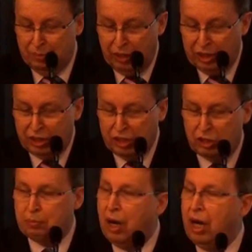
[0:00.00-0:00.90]
but it
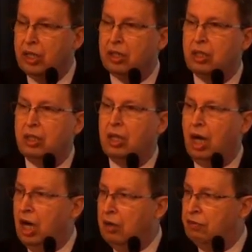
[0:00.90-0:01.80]
is part
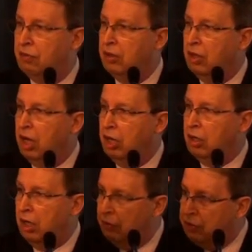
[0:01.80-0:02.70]
of,
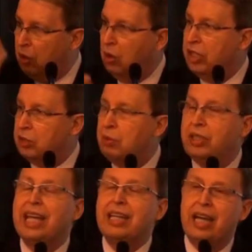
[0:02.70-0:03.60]
of the Holy
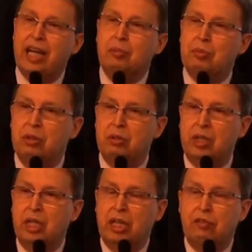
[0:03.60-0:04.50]
Spirit can help you.
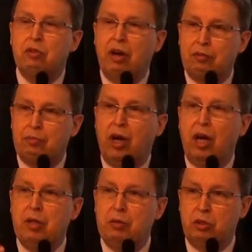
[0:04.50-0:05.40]
If you have
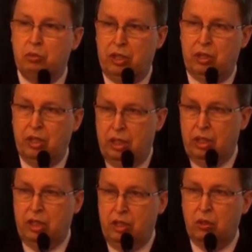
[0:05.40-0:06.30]
problems with
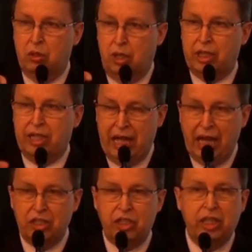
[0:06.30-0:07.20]
you know,
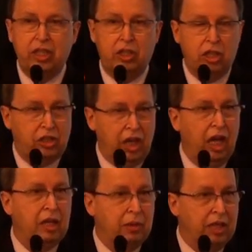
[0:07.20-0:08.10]
organizing the
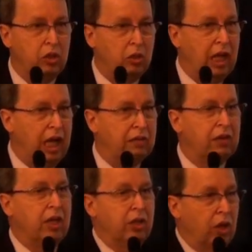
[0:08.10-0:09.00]
time in your life,
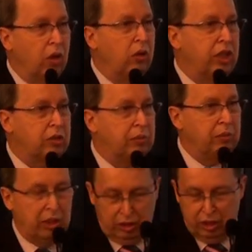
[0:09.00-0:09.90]
the Holy
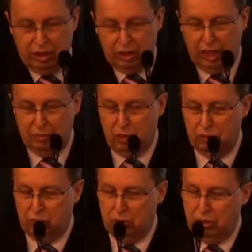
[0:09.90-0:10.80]
Spirit is
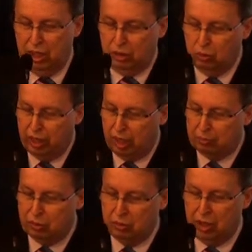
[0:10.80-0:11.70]
able to, to
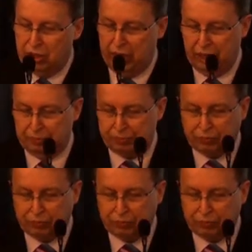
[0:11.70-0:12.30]
help you on that